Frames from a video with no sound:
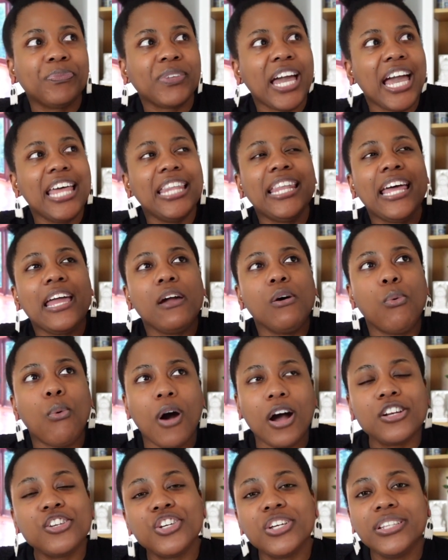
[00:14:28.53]
I like
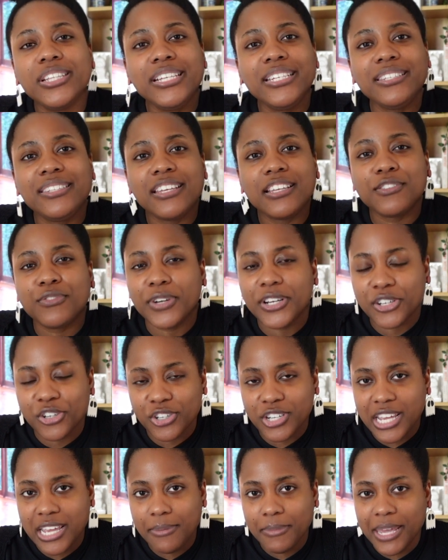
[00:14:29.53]
watching these things for
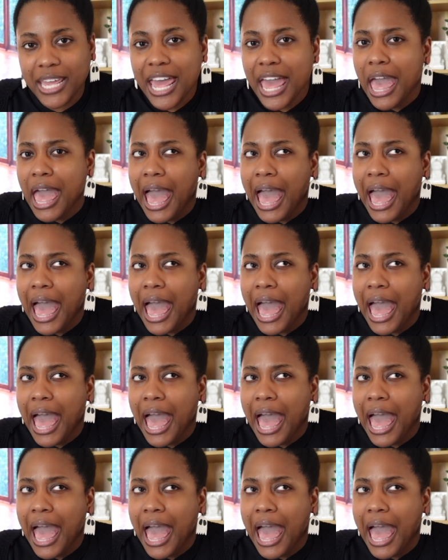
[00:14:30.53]
entertainment.